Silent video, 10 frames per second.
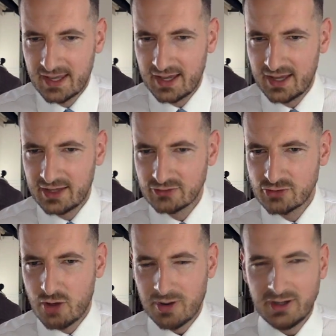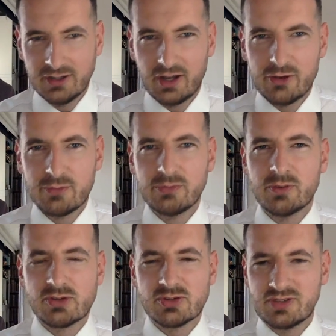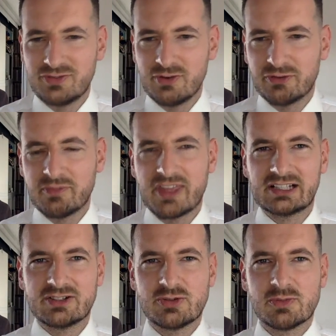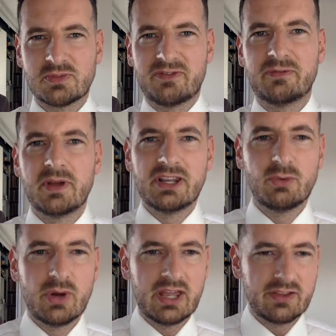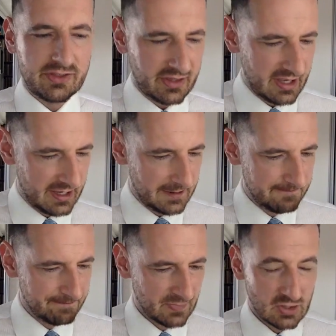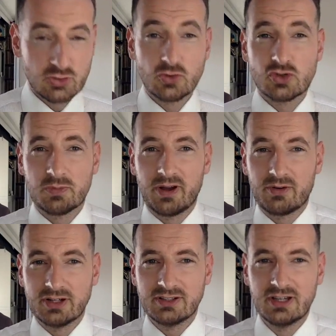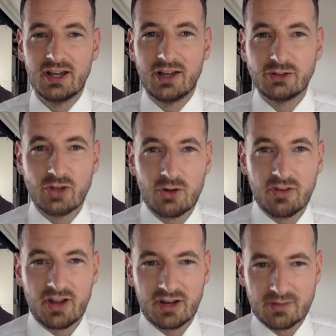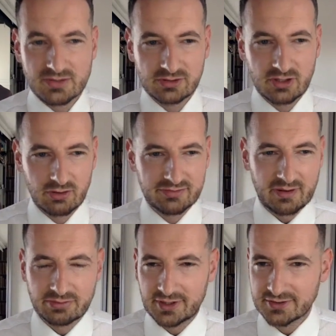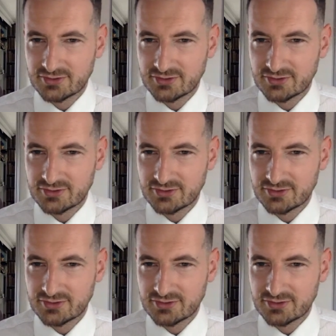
Noah, if you're from Netherlands, you must be familiar with Suit Supply, right? And you know that I absolutely love that brand.